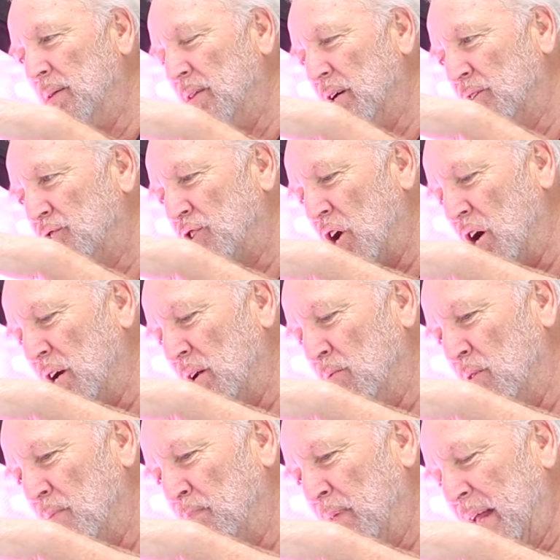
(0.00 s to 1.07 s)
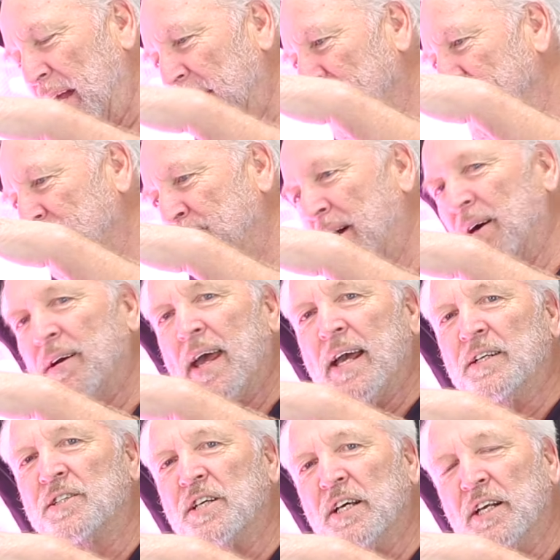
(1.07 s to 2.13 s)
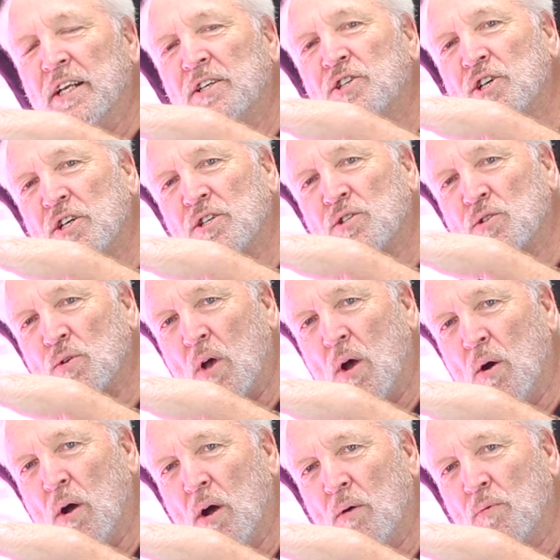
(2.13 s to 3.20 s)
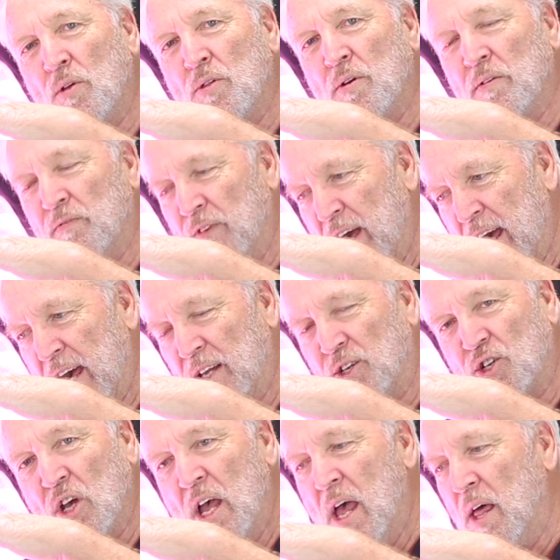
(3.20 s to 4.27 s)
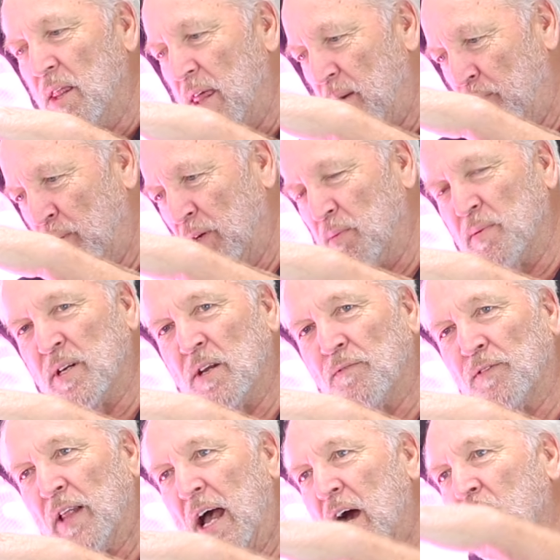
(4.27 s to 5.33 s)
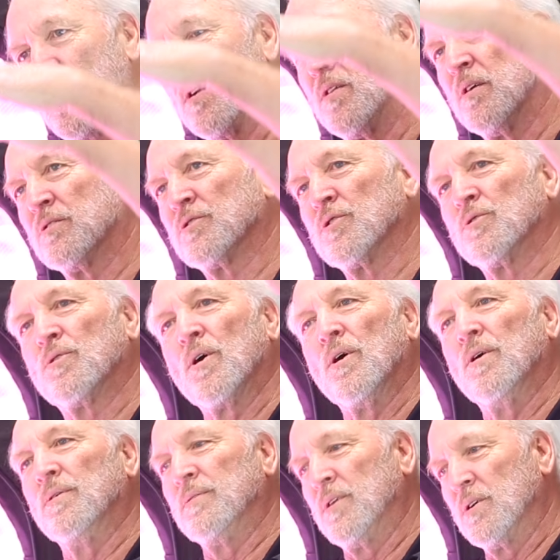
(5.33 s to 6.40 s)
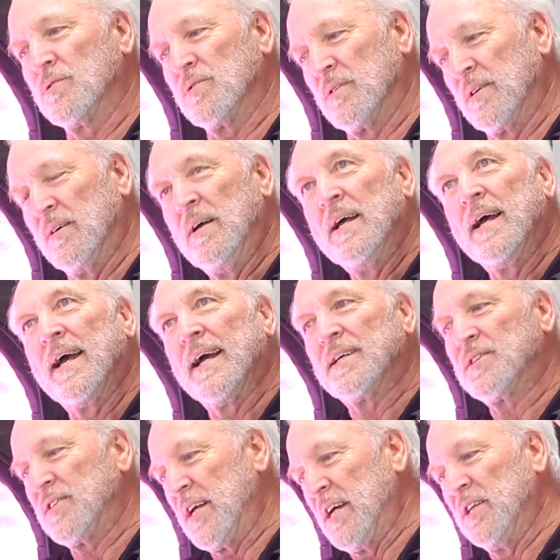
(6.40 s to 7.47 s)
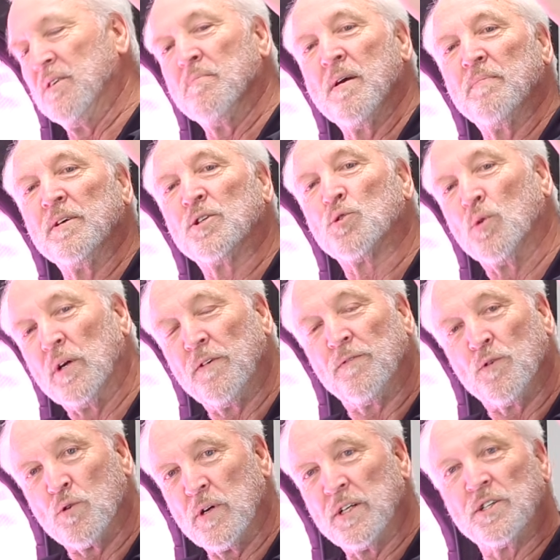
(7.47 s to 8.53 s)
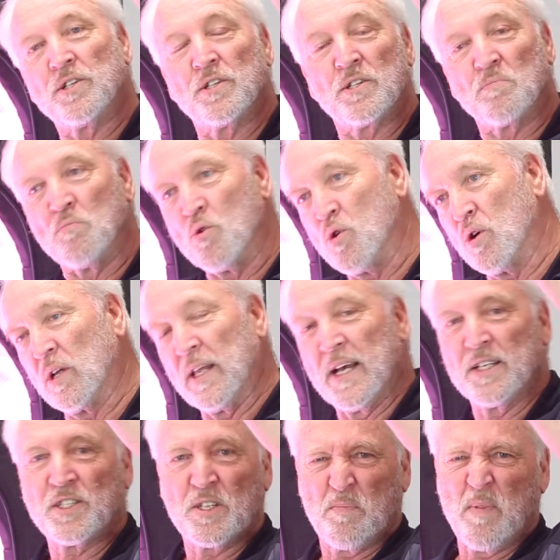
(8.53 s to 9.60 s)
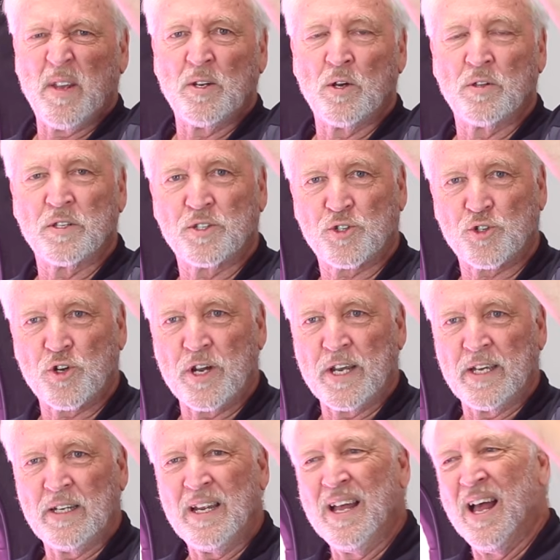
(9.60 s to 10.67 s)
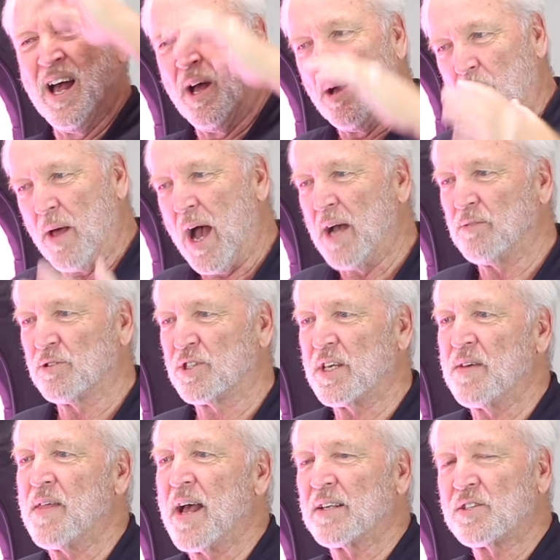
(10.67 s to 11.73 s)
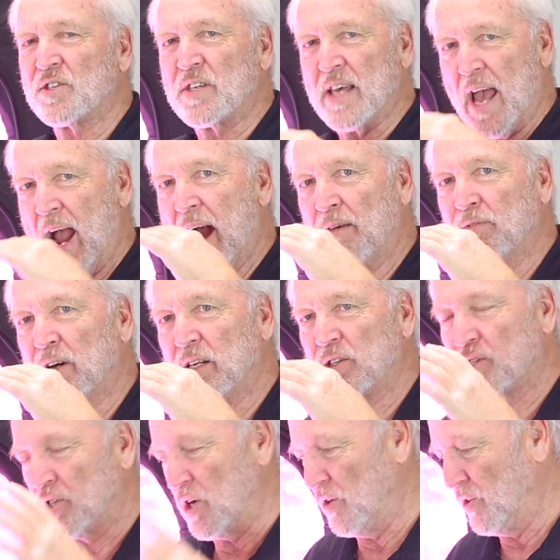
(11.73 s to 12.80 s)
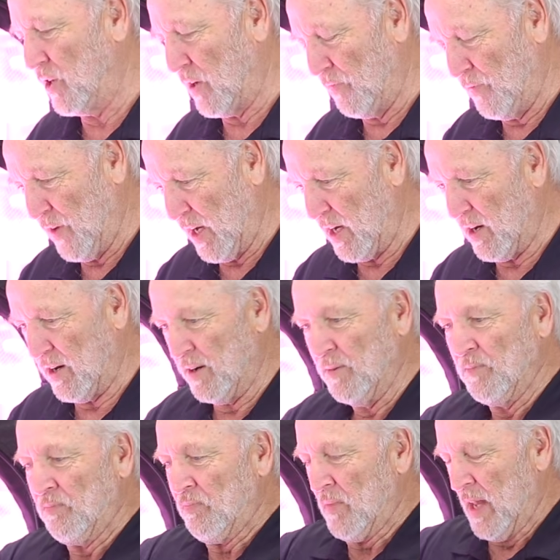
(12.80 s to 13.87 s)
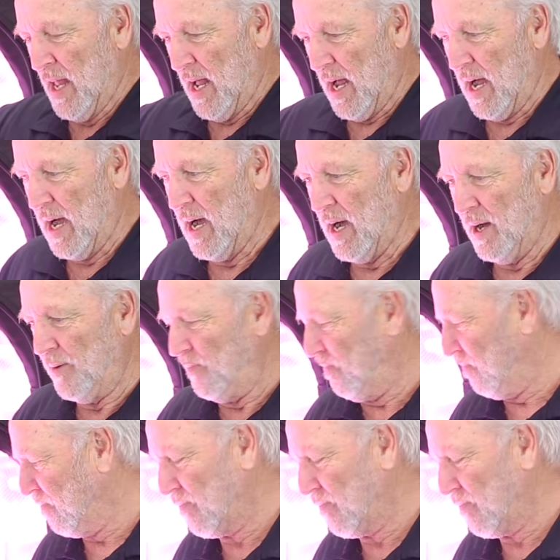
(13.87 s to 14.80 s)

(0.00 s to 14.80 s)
they're starting with plants about 18 inches when they're in veg. They put them into flower, those will grow, those will extend to maybe 24 inches, more or less, depending on the strain. I would say that's the average, so you can figure a